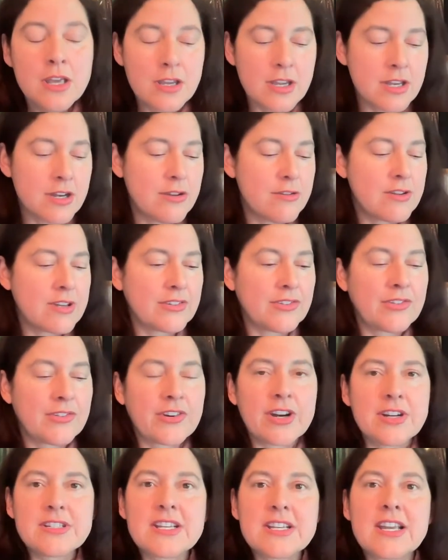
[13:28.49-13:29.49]
You could
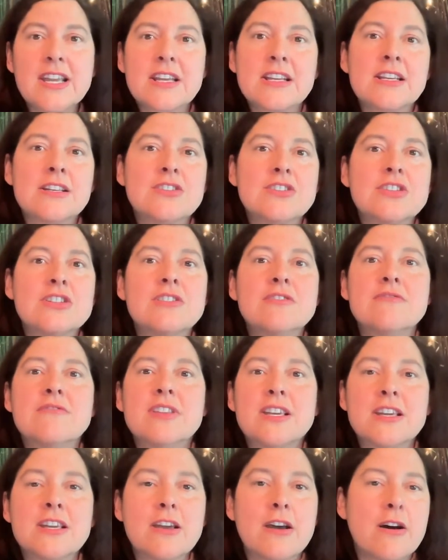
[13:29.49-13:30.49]
start to get into
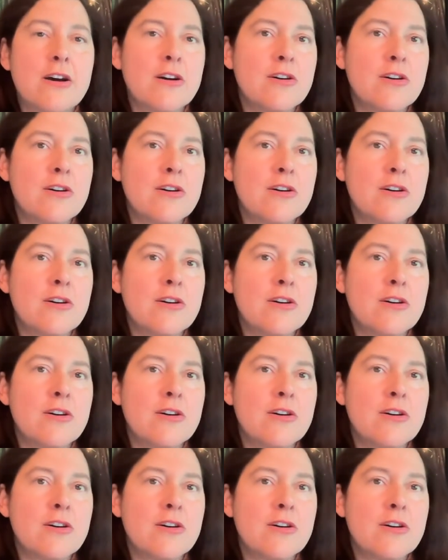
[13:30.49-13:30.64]
the,